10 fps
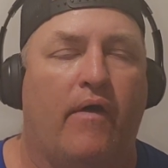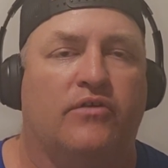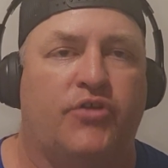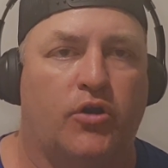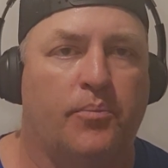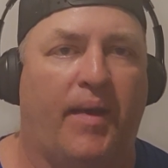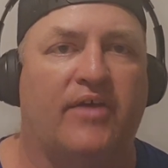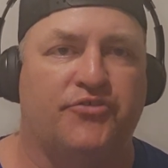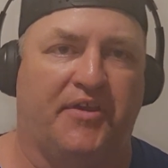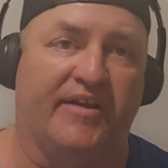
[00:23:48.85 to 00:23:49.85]
So they're
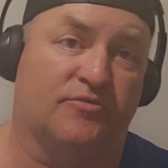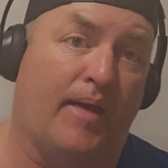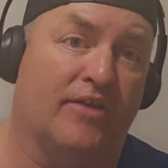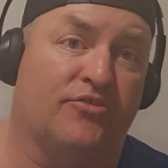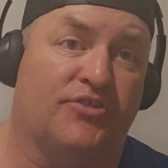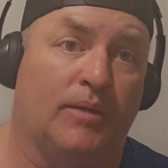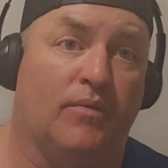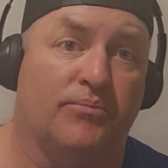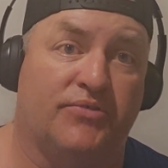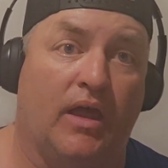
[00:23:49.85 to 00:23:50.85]
basically an expansion team
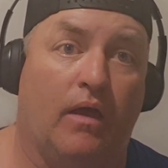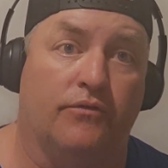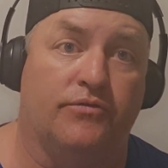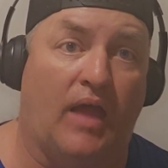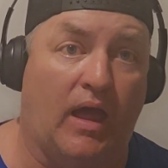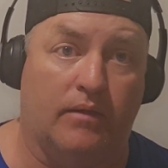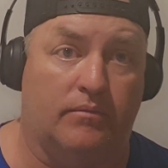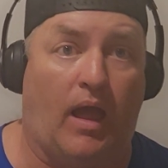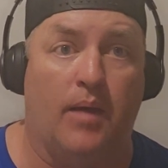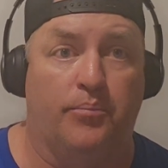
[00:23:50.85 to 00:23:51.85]
themselves.
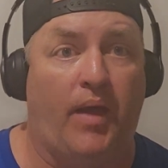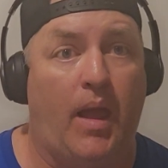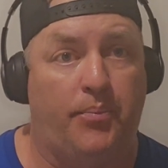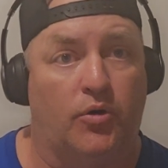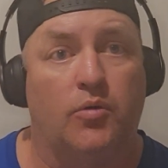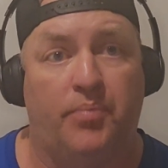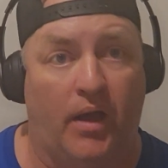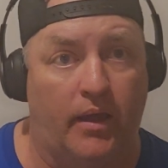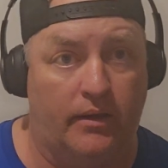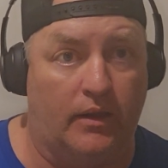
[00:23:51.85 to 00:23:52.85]
Not on paper,
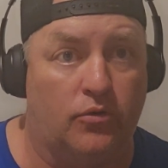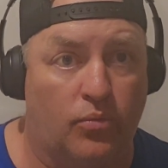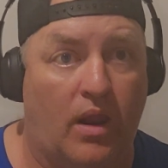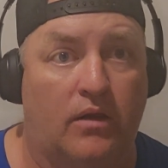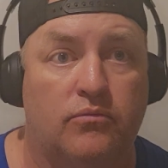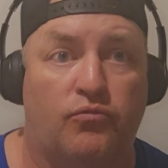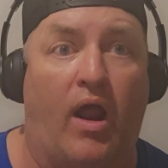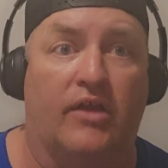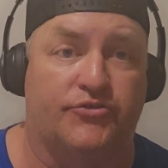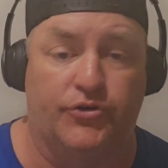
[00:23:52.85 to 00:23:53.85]
but in
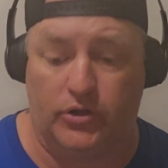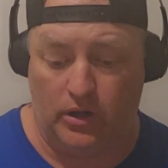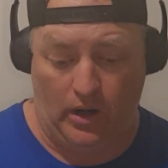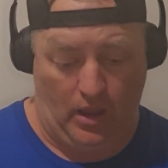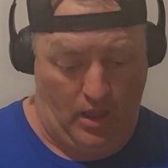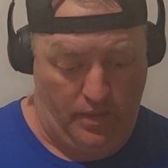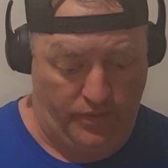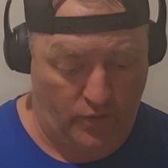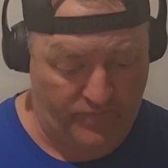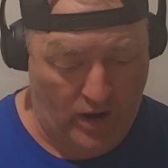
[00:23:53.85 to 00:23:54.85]
roster,
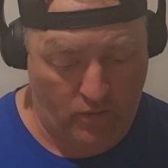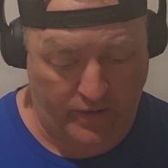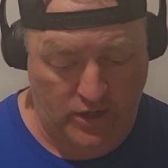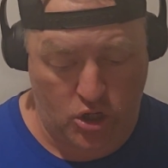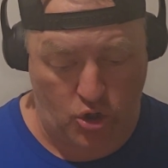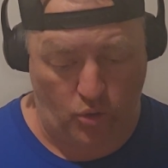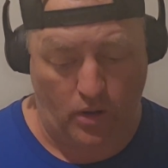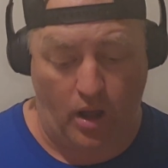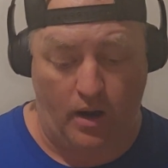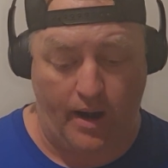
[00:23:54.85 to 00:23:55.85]
they're very new.
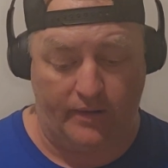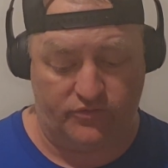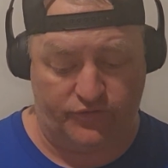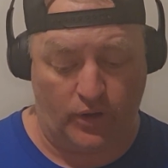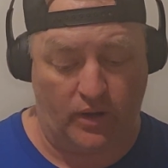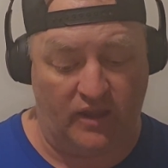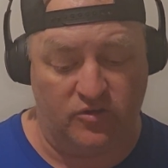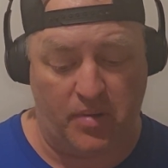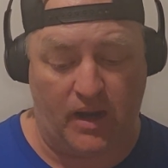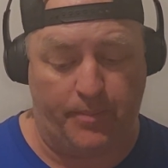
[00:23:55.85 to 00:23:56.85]
All right, so it
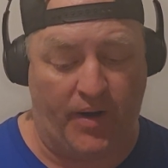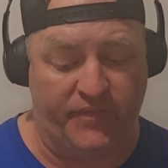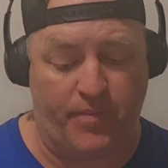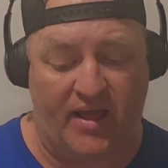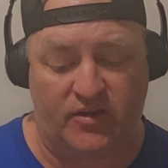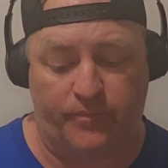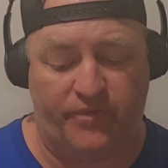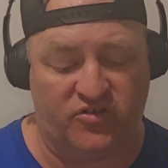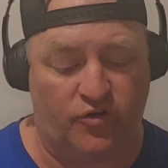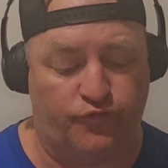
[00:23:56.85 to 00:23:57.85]
would be a perfect matchup
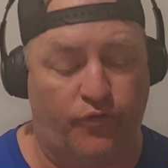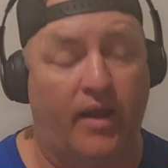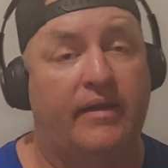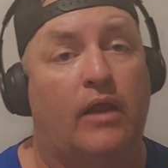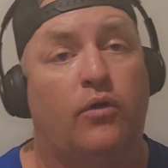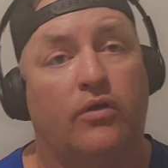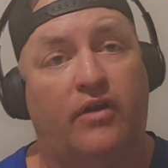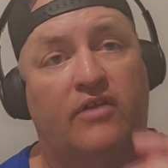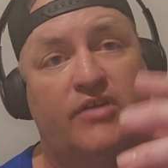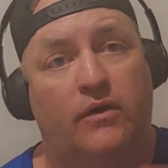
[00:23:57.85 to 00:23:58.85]
for Fisher's Freight. Now, Northern
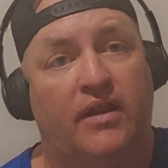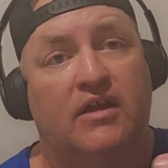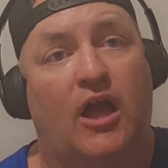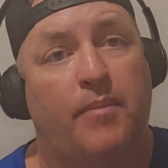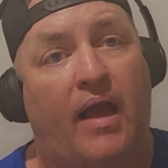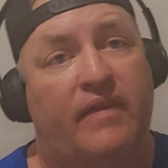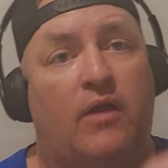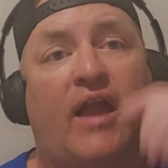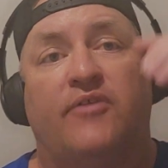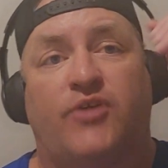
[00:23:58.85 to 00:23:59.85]
Arizona did come out.
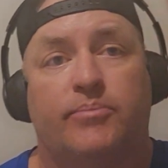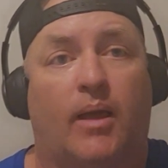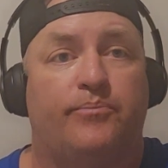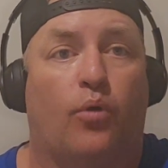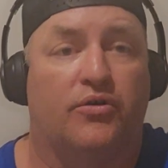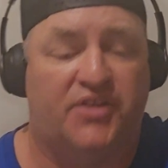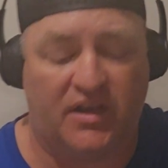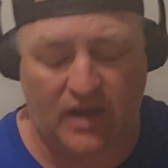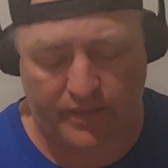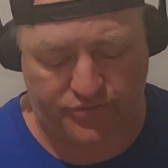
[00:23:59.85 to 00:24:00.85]
They got jumped up
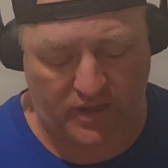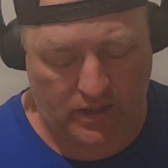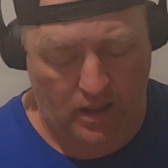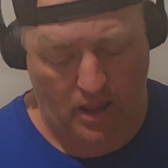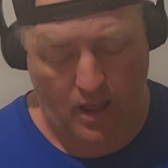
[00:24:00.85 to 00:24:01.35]
14-0.